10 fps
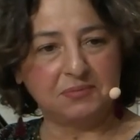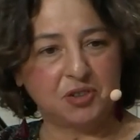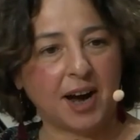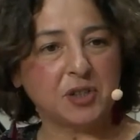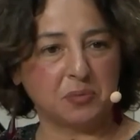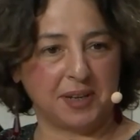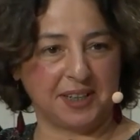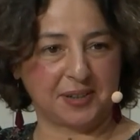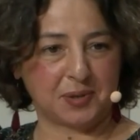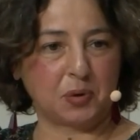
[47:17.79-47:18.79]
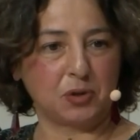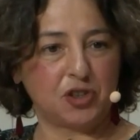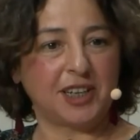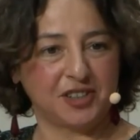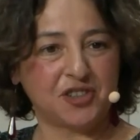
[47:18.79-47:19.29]
try to make a small
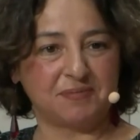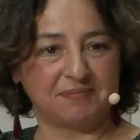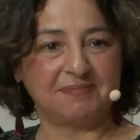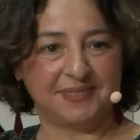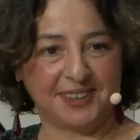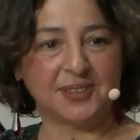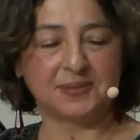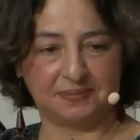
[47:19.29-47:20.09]
change? You know,